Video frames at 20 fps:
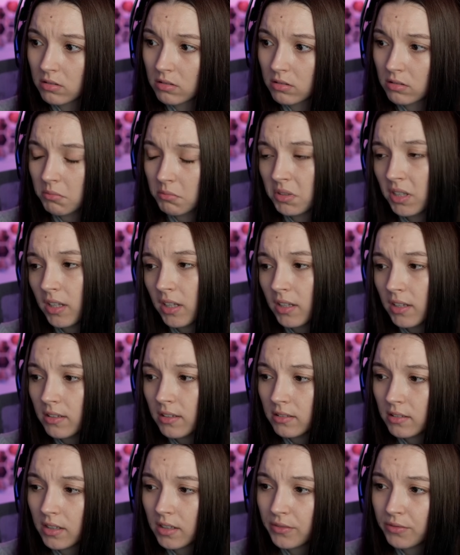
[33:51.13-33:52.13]
I mean, I
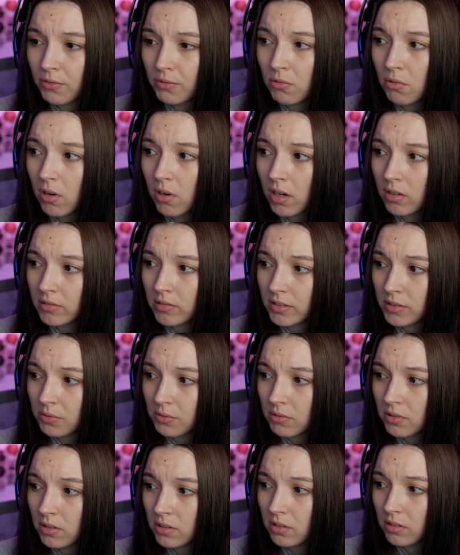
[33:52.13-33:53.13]
guess they have to go out as
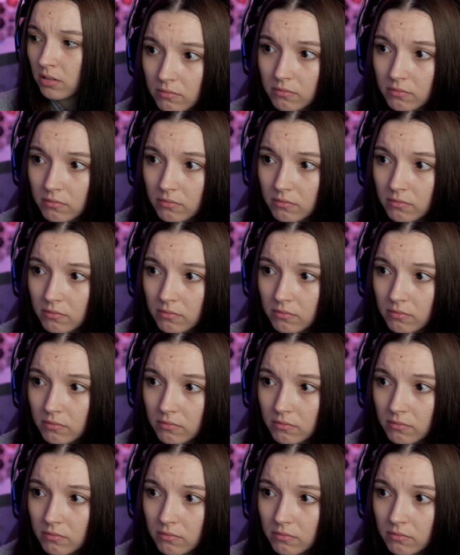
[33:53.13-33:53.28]
well.